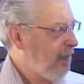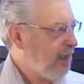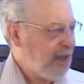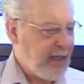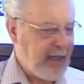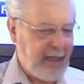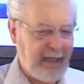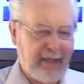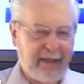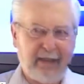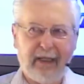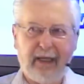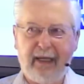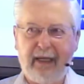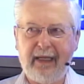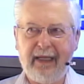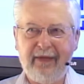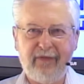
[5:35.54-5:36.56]
And
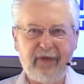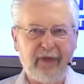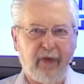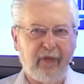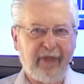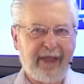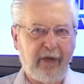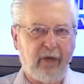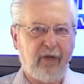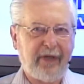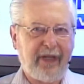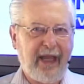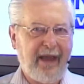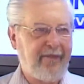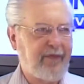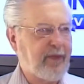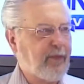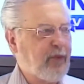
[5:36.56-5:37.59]
even though they don't
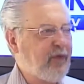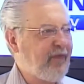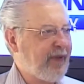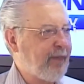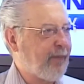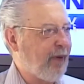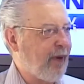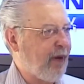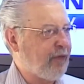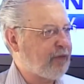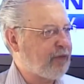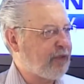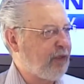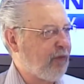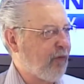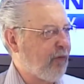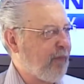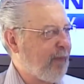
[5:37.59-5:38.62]
have the moving parts, do
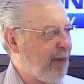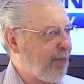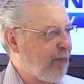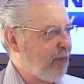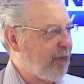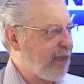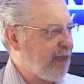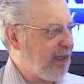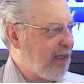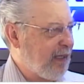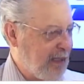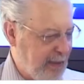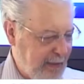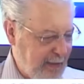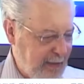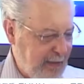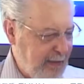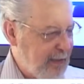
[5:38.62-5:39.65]
you remember
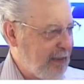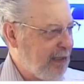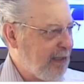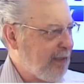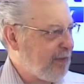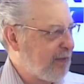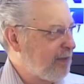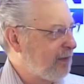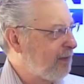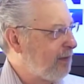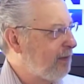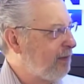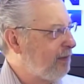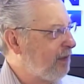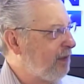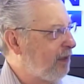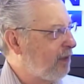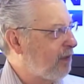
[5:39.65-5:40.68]
the
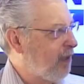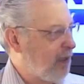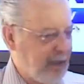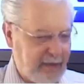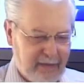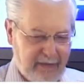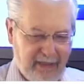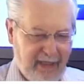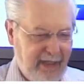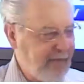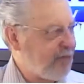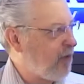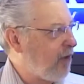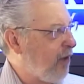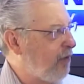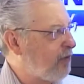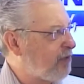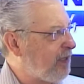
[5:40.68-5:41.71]
little CF
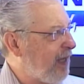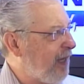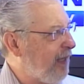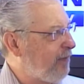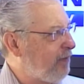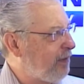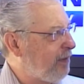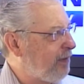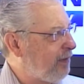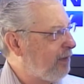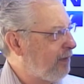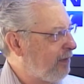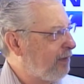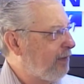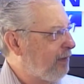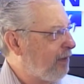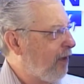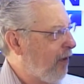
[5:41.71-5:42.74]
cards that had the
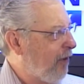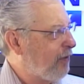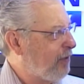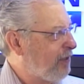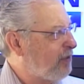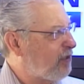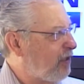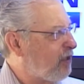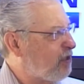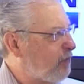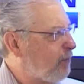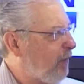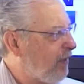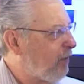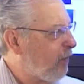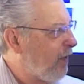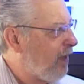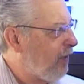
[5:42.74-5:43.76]
hard disk that
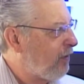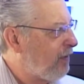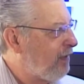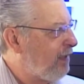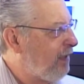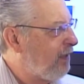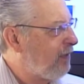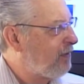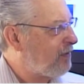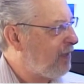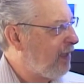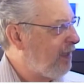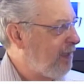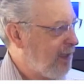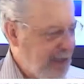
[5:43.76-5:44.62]
spun around on the inside?